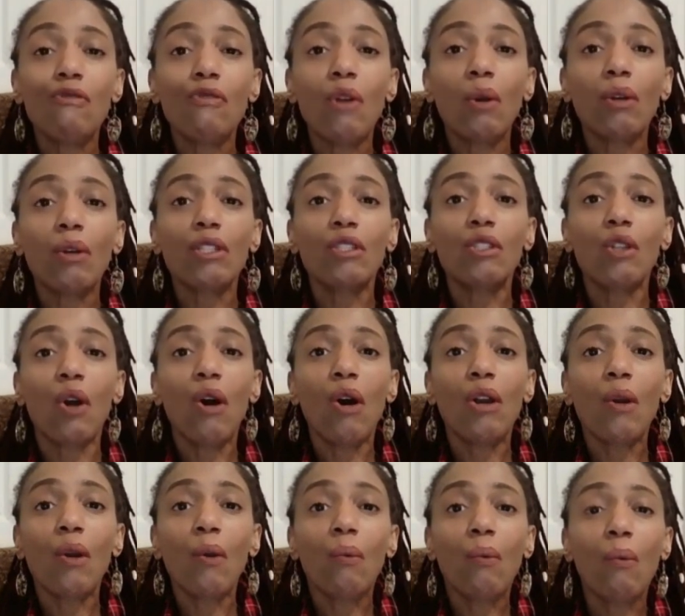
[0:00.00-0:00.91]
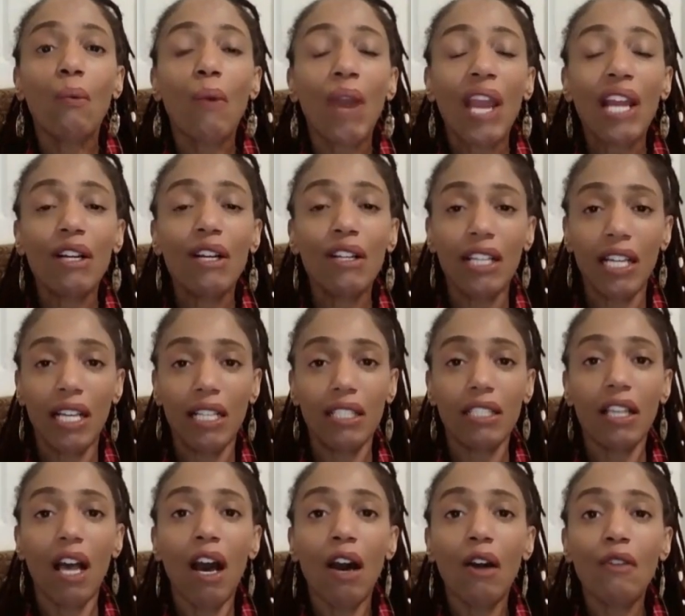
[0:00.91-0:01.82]
focused on
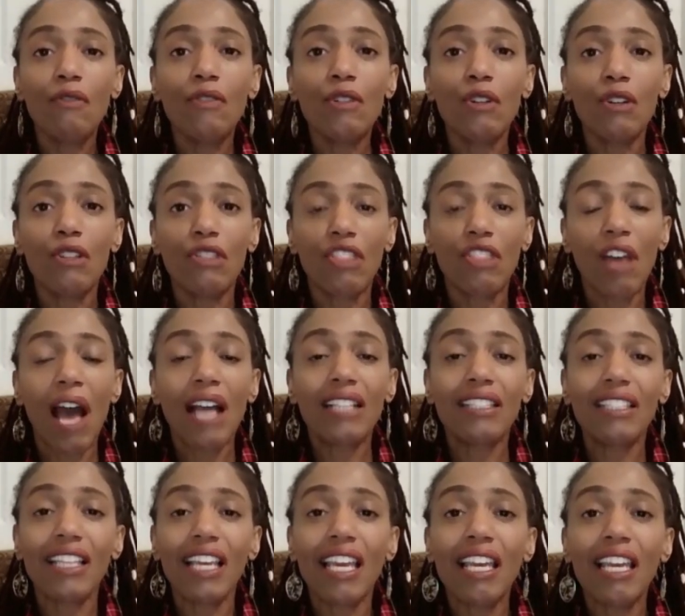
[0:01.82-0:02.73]
awareness of your thoughts